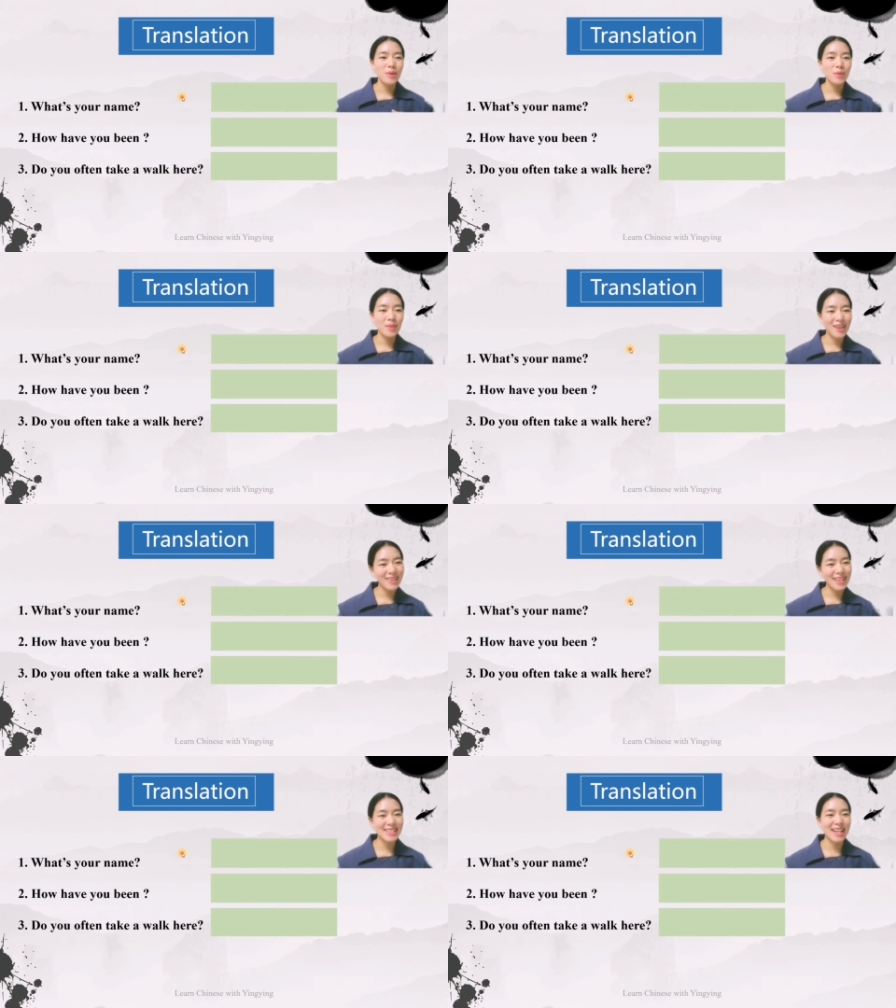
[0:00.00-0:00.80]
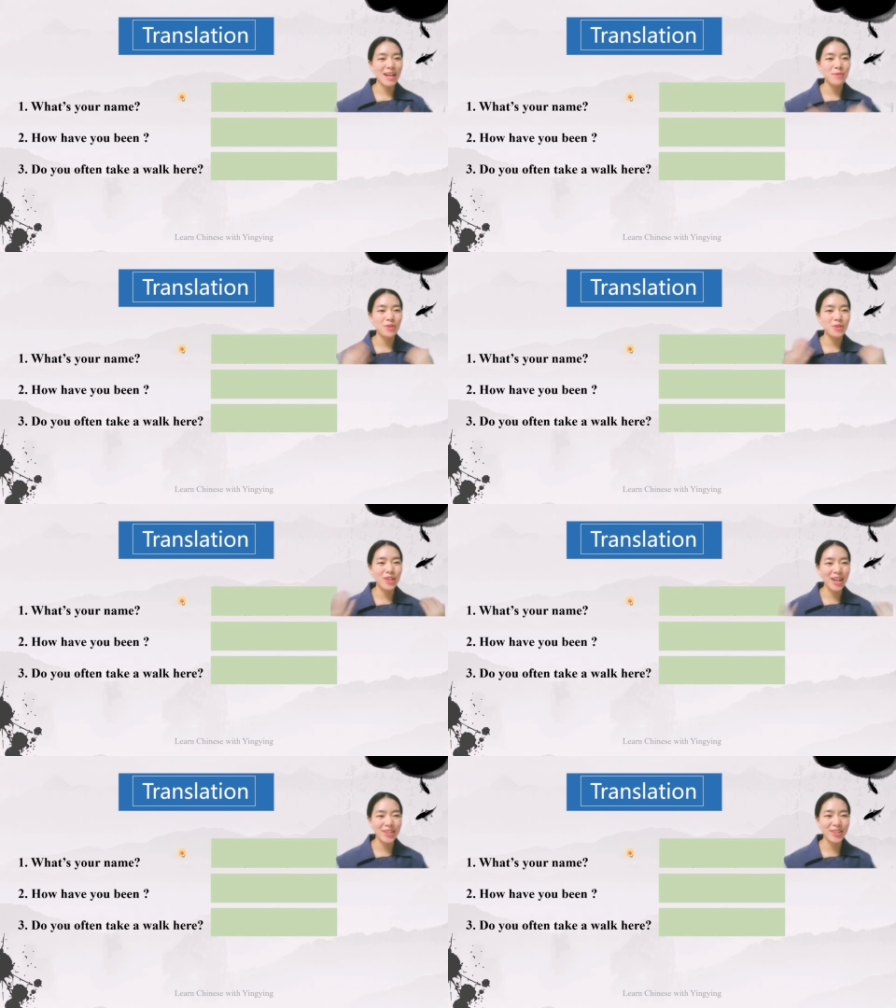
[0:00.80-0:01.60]
Well, it's time to
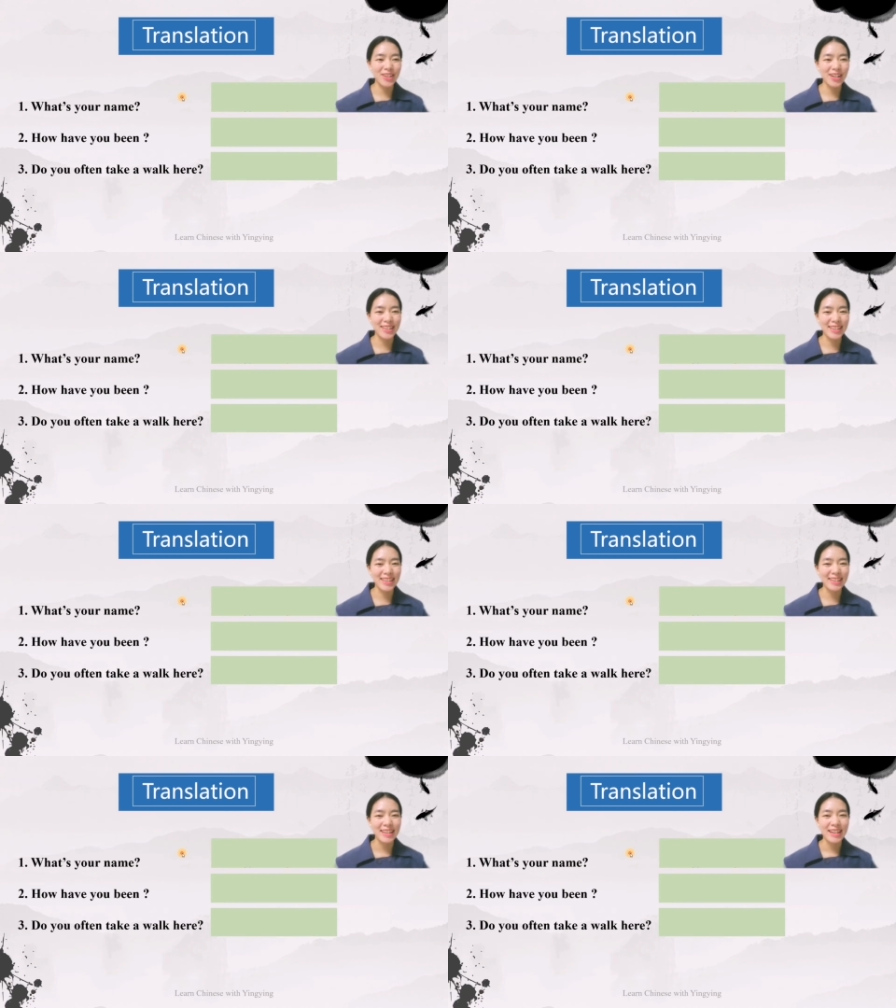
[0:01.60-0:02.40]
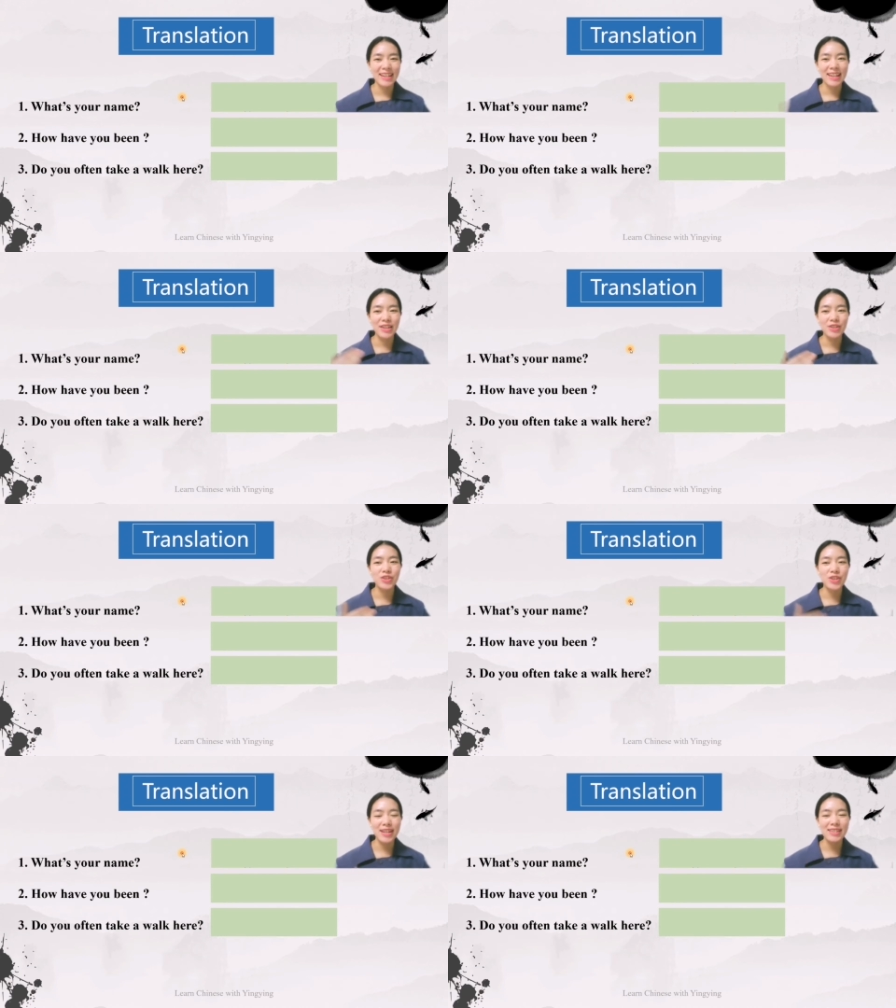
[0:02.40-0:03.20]
check your learning. Can you
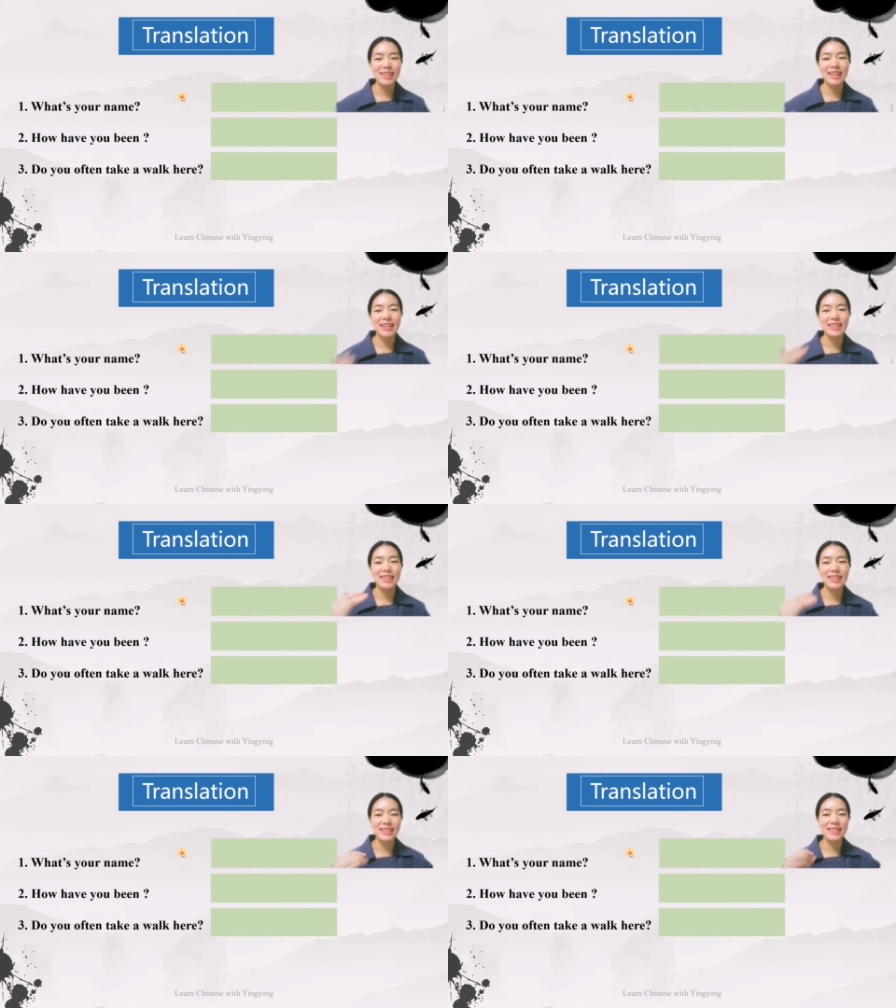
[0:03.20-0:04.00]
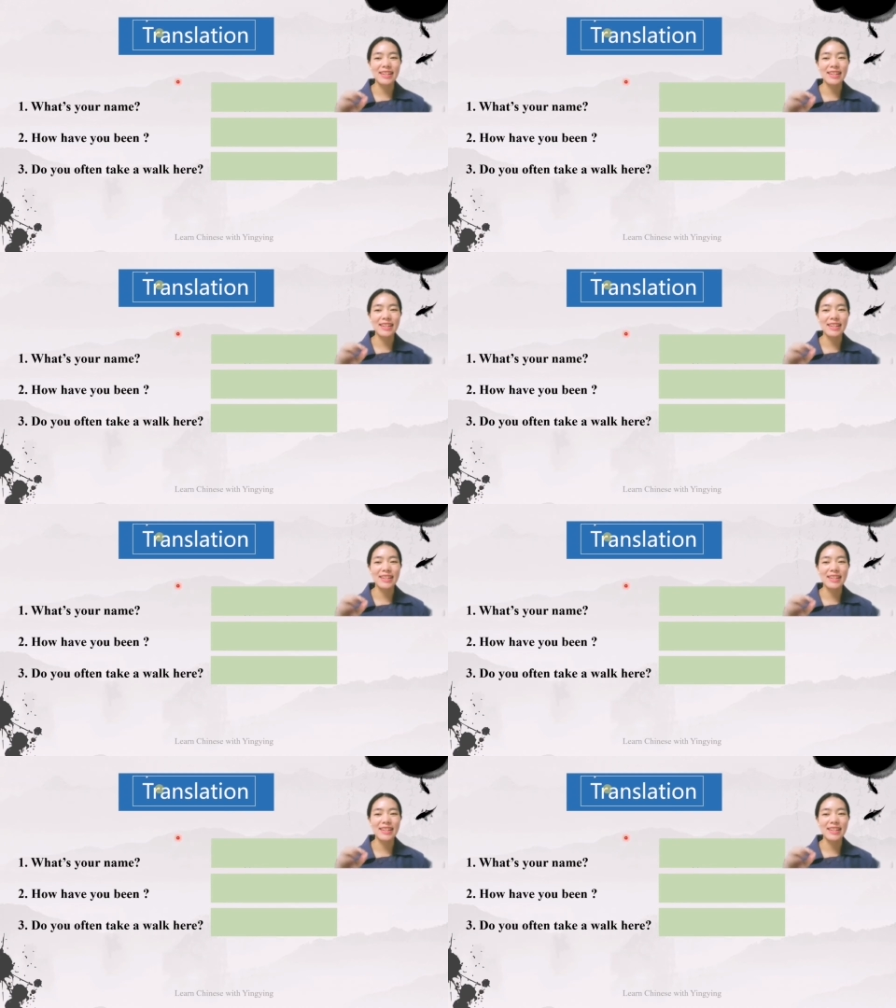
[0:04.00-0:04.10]
translate this